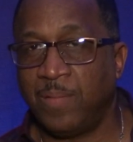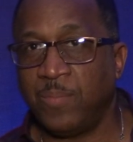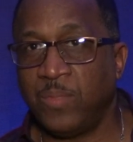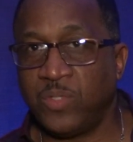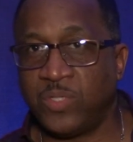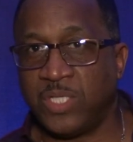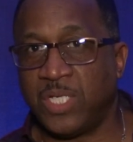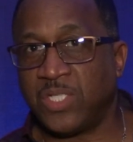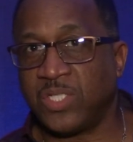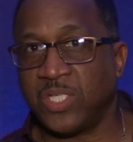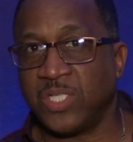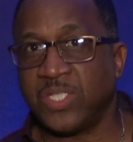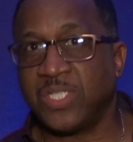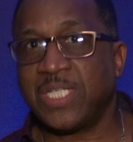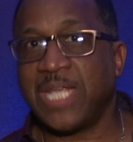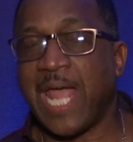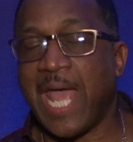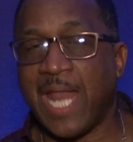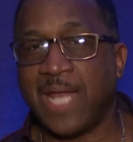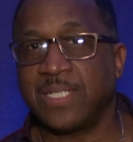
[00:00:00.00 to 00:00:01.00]
musicians,
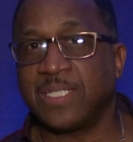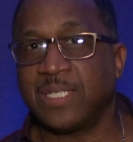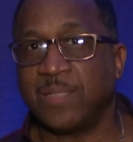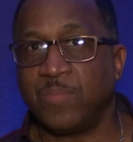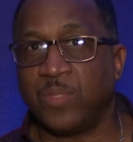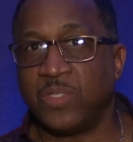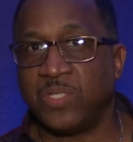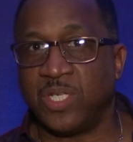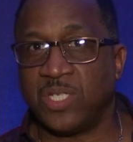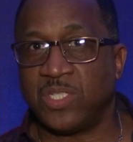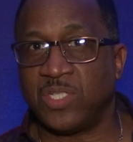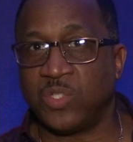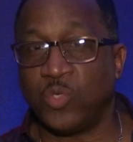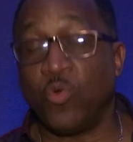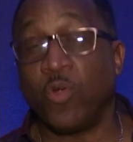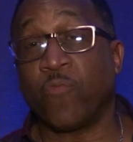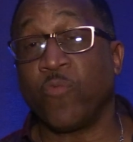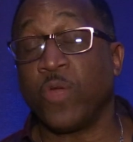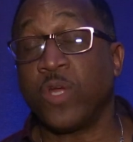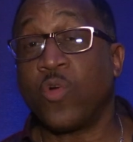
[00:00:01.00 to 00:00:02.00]
talented musicians
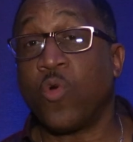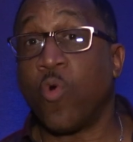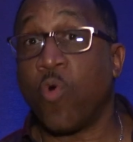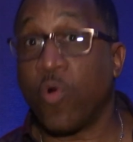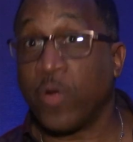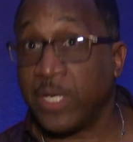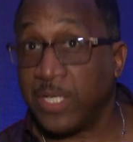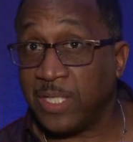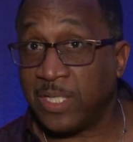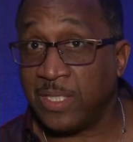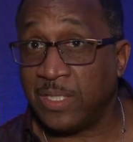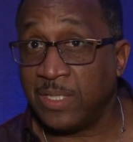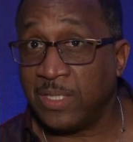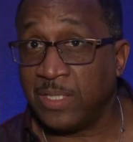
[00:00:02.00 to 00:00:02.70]
who have recorded.